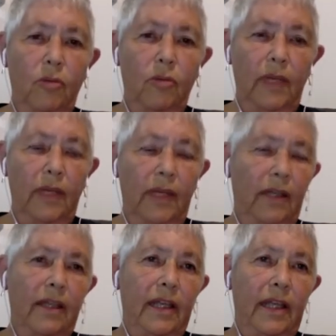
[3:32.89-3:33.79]
and
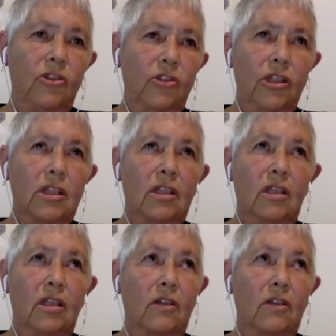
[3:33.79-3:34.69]
they just
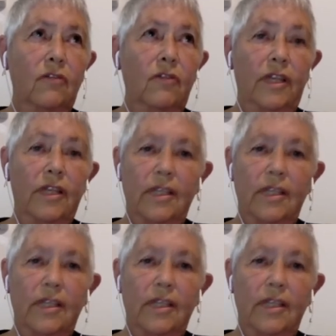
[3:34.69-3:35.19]
are fantastic.